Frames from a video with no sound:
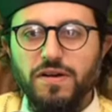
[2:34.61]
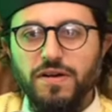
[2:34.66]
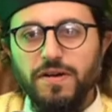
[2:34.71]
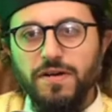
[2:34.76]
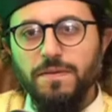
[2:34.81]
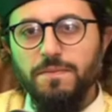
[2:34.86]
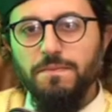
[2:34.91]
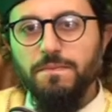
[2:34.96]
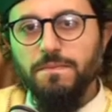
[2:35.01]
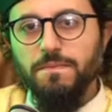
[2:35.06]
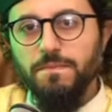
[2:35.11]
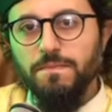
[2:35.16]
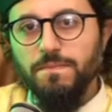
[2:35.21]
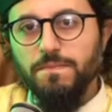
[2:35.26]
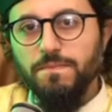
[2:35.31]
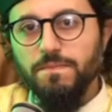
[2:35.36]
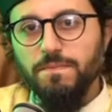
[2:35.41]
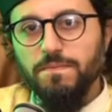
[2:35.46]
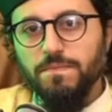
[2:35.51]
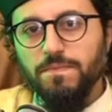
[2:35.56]

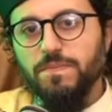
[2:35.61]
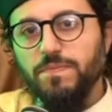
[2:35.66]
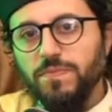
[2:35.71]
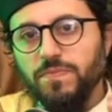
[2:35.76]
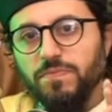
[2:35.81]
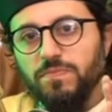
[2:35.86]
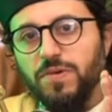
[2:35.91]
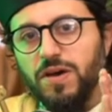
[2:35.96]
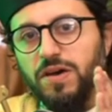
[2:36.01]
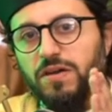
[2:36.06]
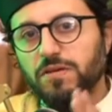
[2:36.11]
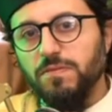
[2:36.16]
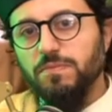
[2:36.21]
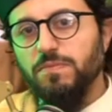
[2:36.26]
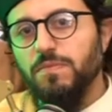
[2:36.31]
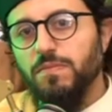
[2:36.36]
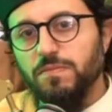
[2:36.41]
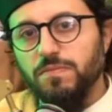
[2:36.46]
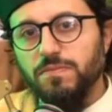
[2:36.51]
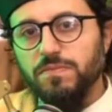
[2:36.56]

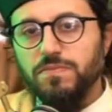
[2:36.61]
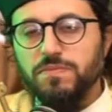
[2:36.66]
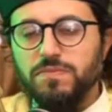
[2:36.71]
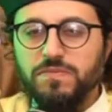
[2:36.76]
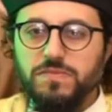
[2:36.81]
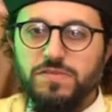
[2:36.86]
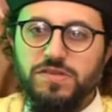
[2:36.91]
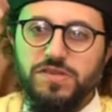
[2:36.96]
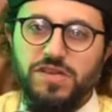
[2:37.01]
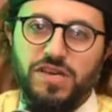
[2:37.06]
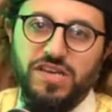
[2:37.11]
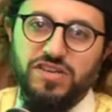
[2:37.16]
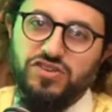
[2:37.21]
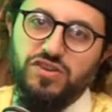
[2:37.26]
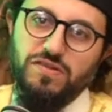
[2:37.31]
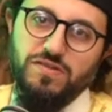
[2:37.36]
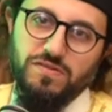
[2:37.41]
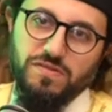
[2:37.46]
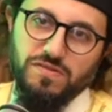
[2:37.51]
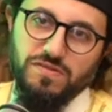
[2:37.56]
maghrib to
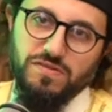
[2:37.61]
isha.